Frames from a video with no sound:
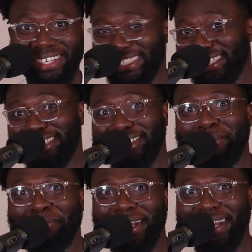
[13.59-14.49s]
is he a
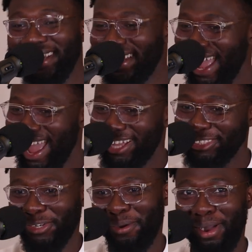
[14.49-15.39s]
zombie? Do
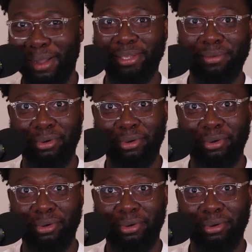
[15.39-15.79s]
you know what I mean?